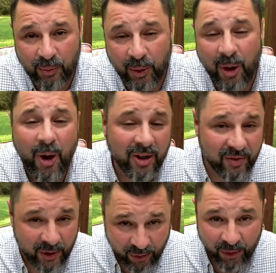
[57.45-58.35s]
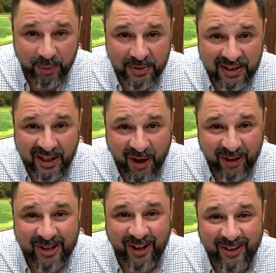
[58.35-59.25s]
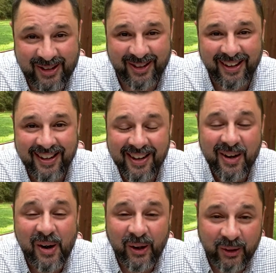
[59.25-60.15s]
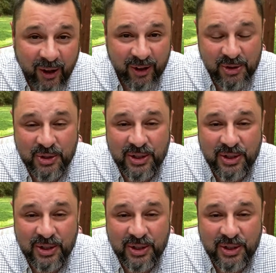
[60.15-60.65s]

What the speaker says: Well, all of our groups at our church are larger